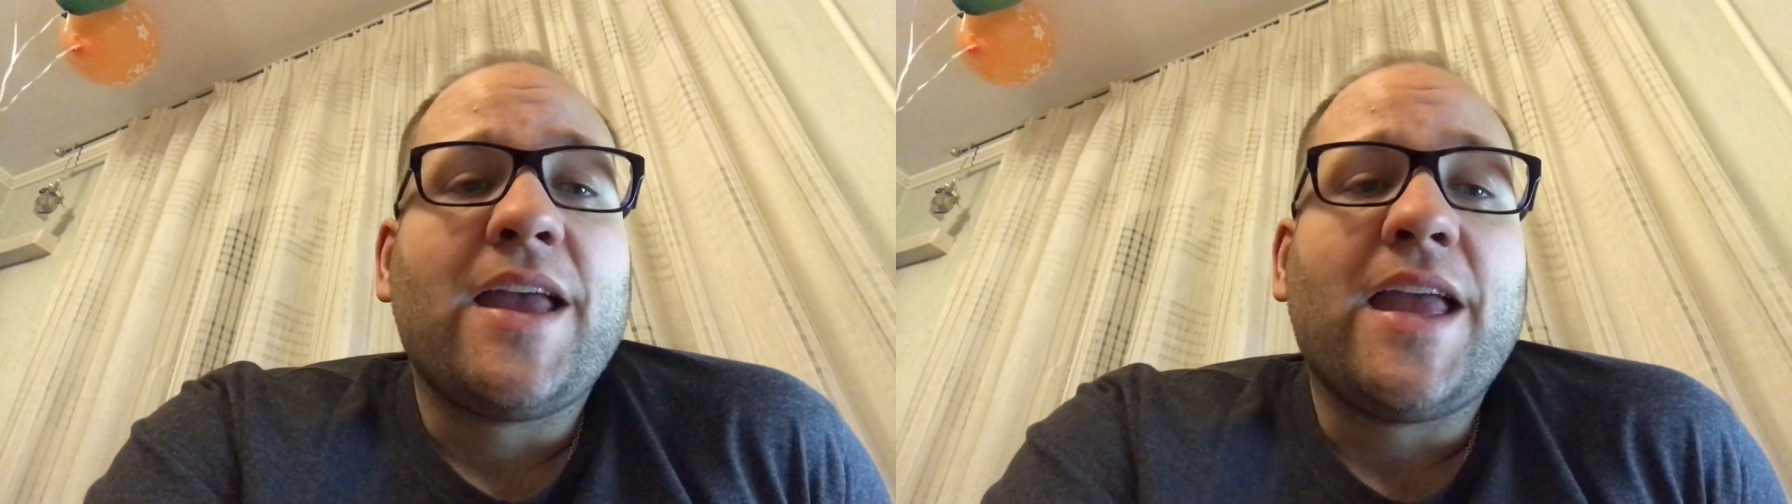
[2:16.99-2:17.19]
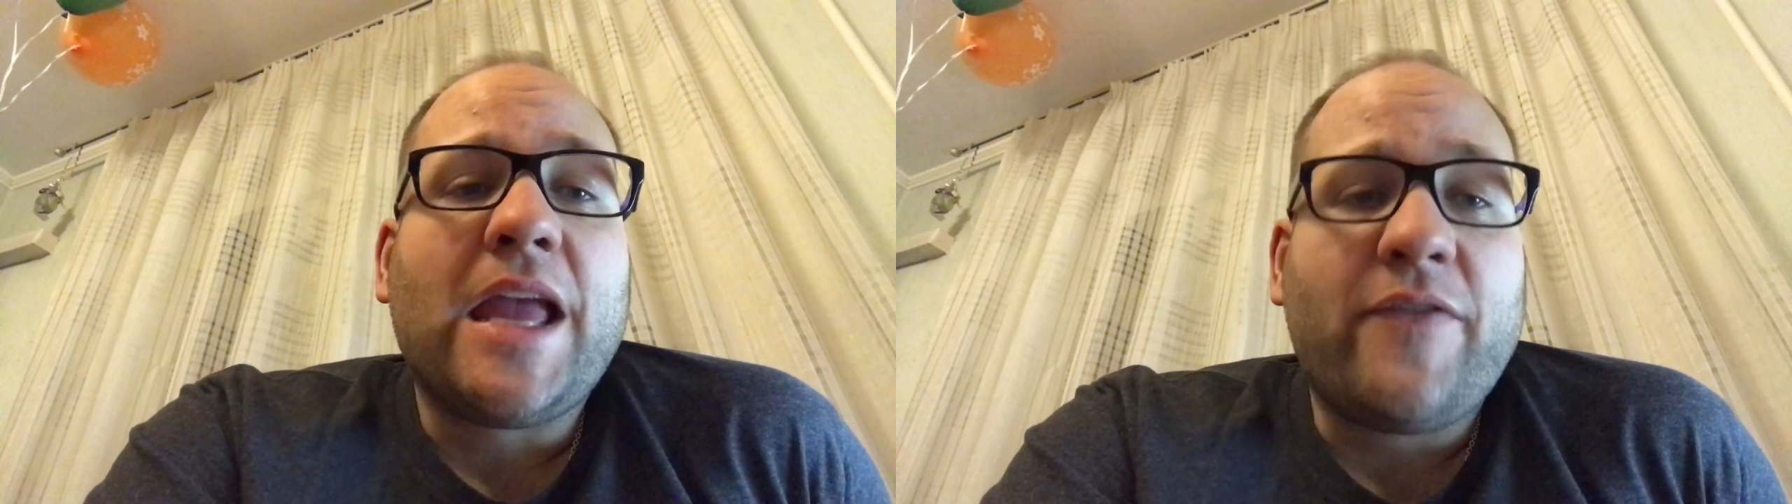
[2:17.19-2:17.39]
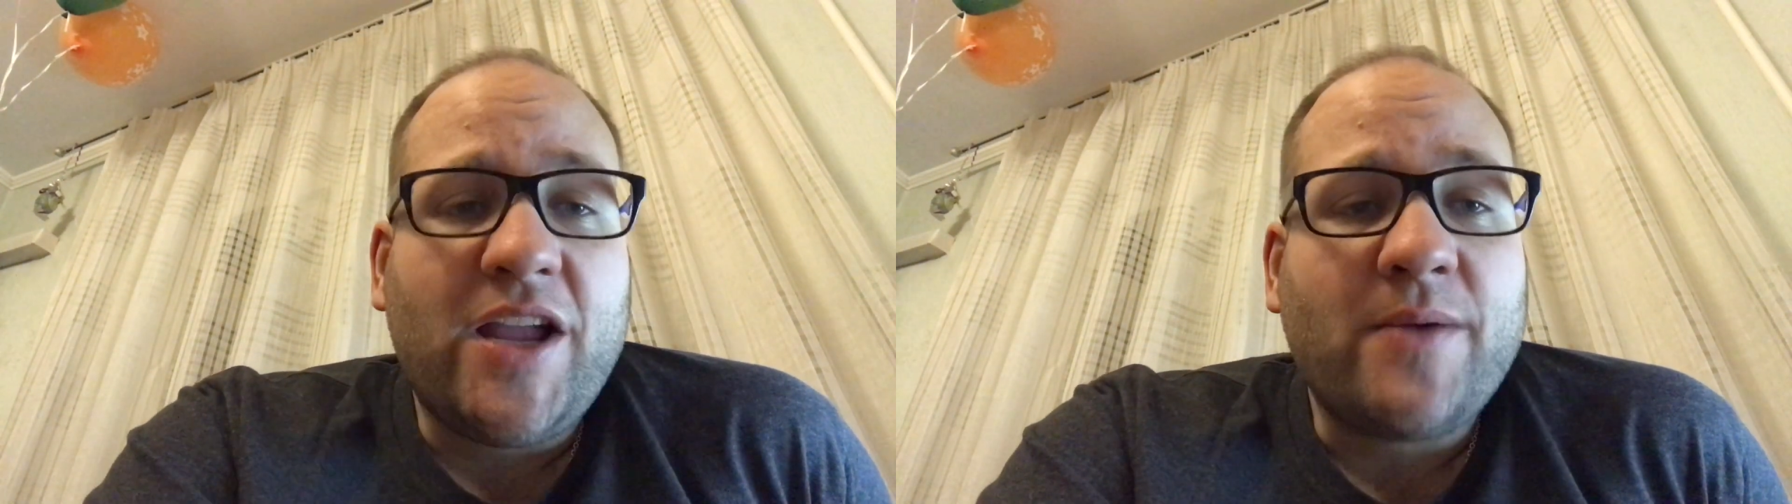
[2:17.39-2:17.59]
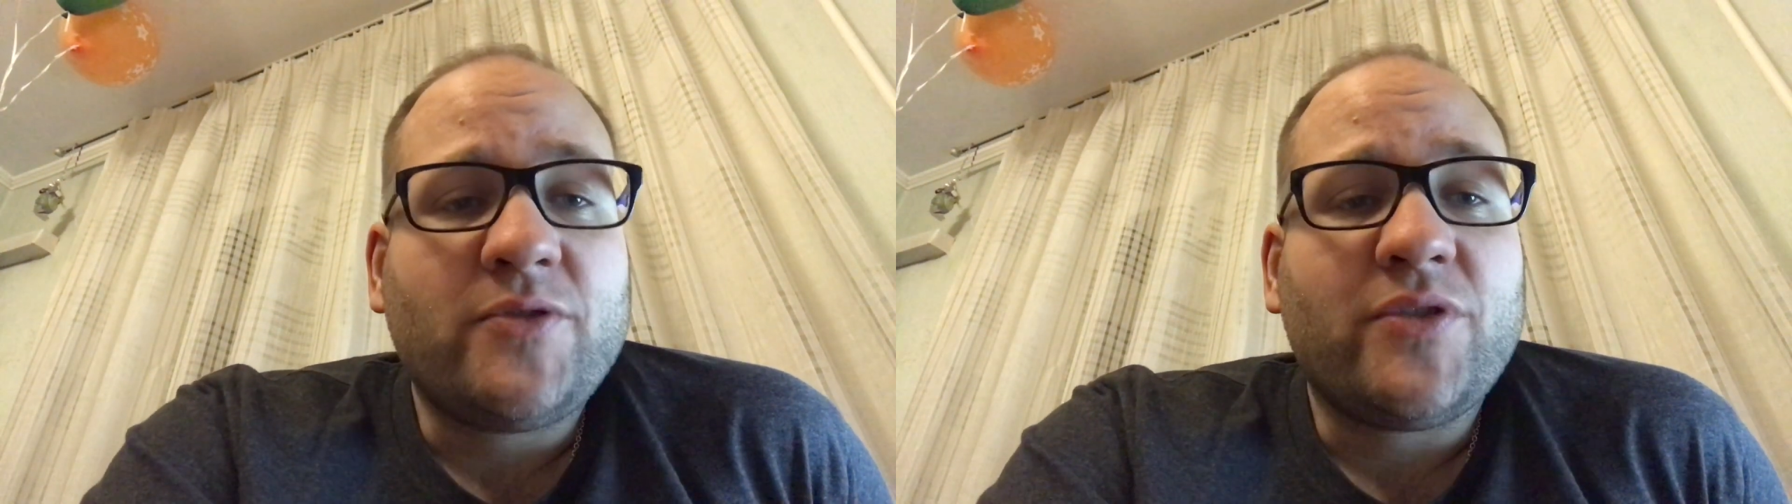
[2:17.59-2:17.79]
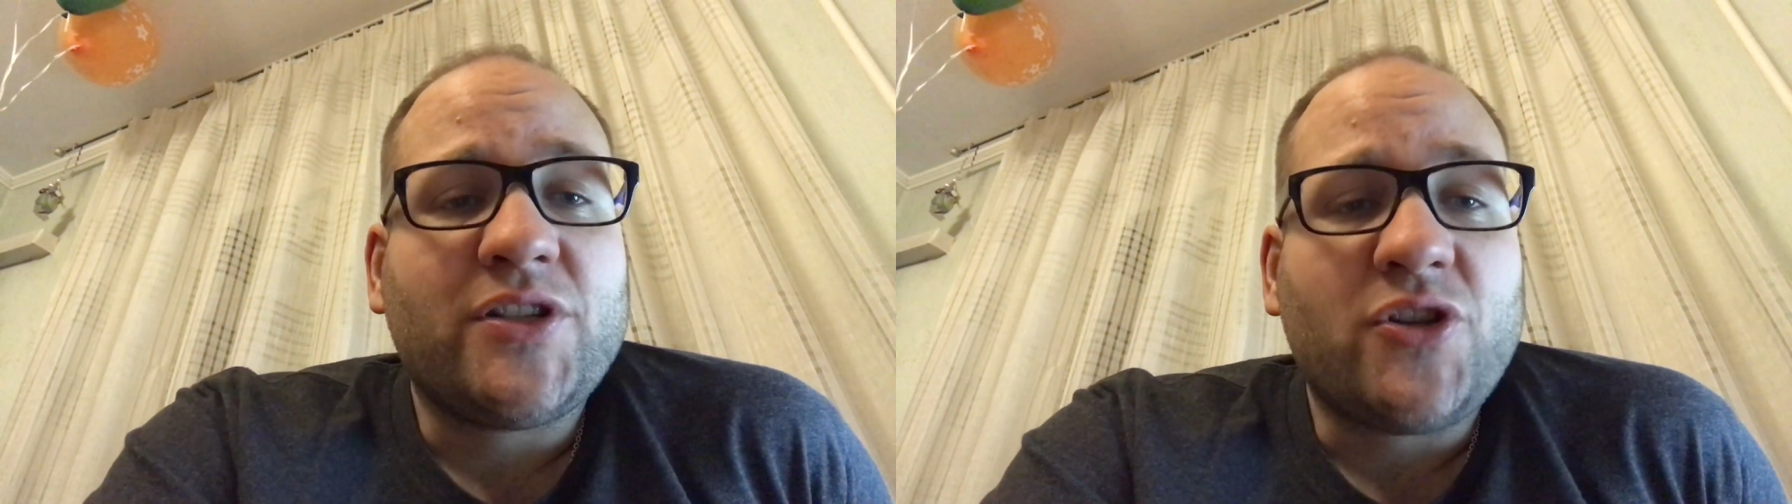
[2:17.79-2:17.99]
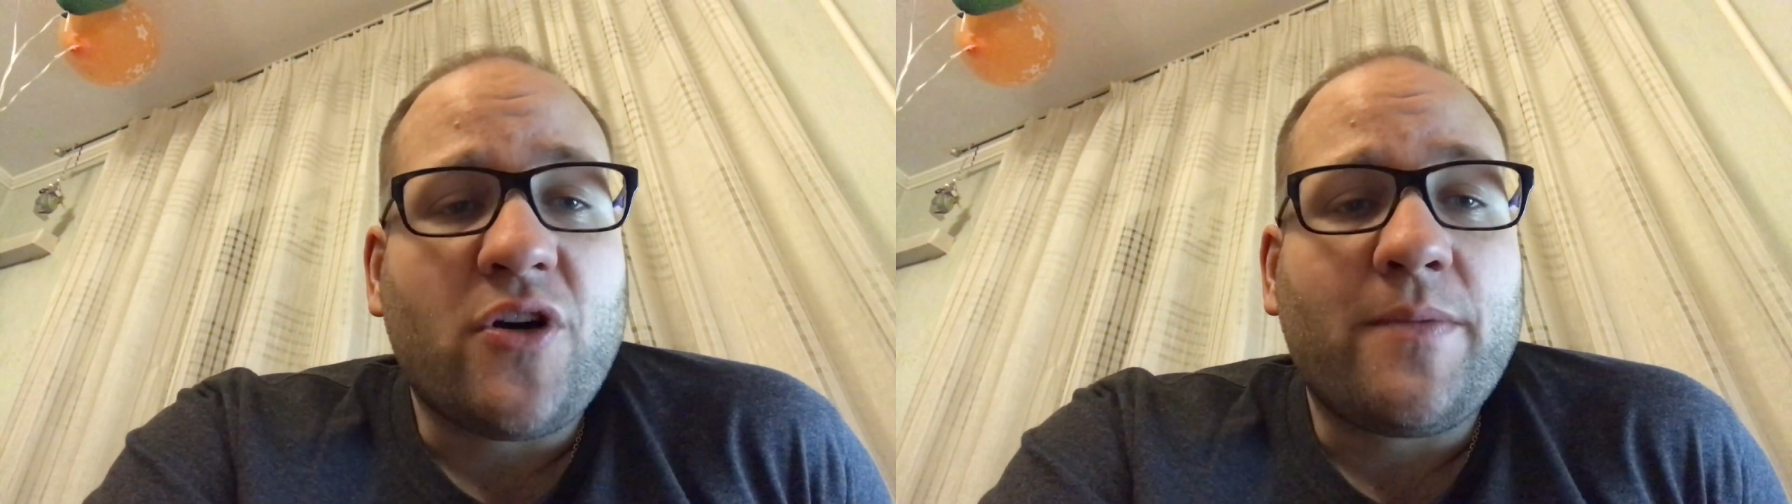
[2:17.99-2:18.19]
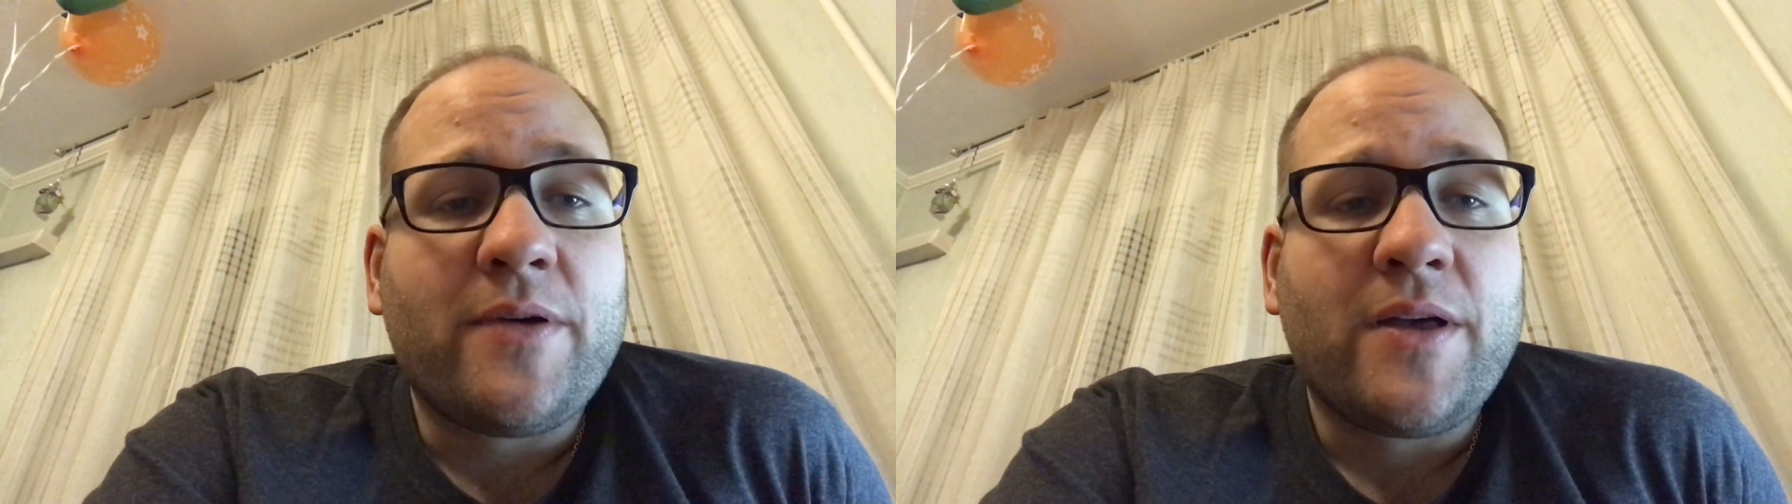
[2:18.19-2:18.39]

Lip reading: if you come to a stop